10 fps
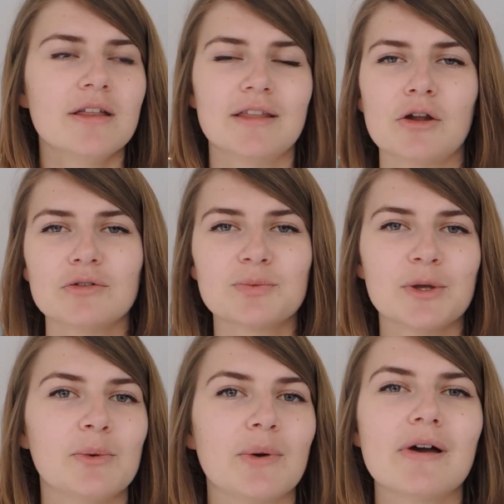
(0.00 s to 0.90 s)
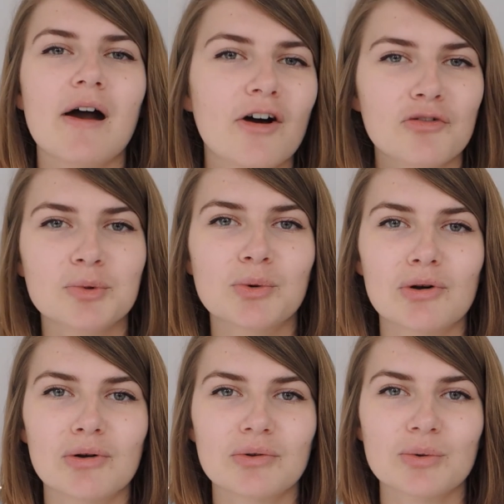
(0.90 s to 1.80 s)
they don't swing you a
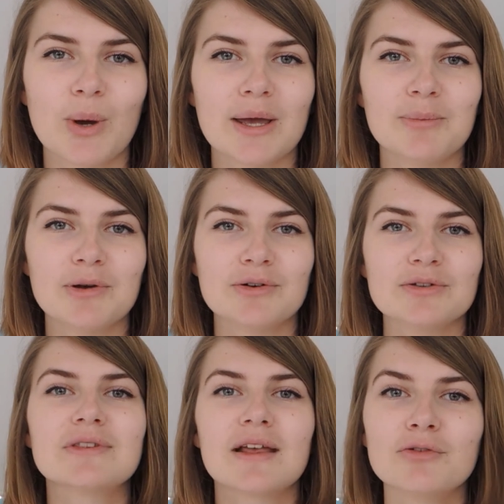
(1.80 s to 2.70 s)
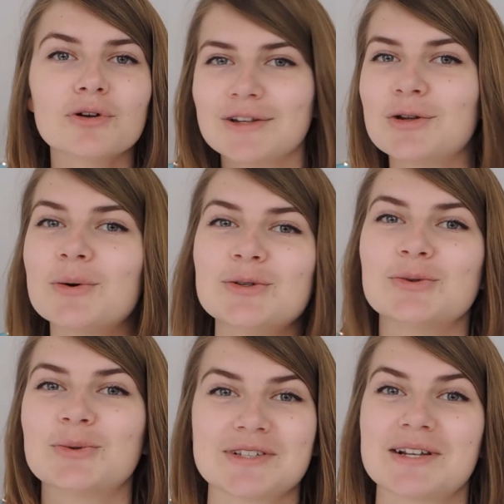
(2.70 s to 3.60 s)
curveball along the way because they've already told
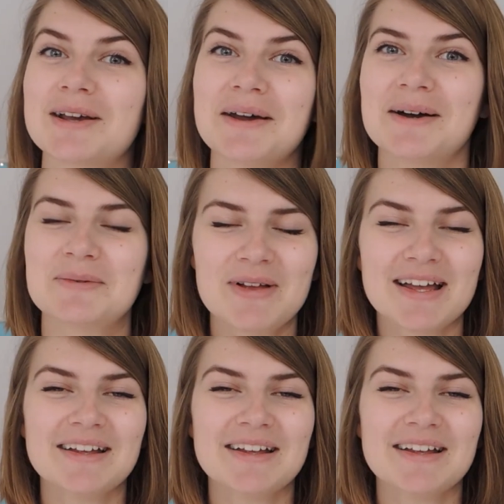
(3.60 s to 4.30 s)
you what's going to come.